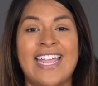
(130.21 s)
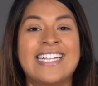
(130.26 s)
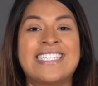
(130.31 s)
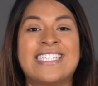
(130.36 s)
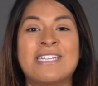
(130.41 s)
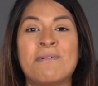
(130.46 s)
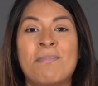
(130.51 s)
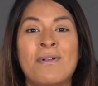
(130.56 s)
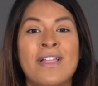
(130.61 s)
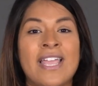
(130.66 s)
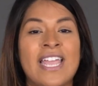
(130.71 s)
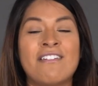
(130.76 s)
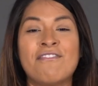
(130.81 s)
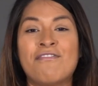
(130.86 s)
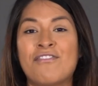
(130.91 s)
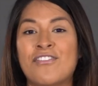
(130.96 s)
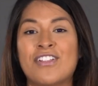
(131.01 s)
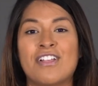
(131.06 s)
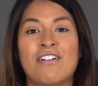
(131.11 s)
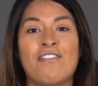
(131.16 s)
It's a plan
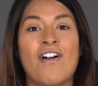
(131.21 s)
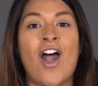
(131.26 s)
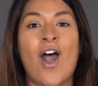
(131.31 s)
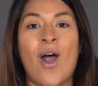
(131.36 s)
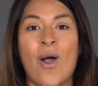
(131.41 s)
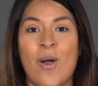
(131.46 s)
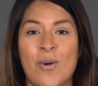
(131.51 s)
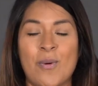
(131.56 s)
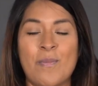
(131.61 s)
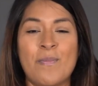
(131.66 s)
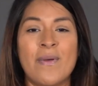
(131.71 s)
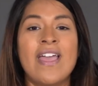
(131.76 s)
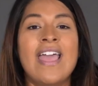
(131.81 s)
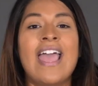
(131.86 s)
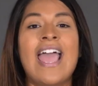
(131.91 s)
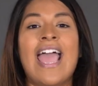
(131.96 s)
full of hope.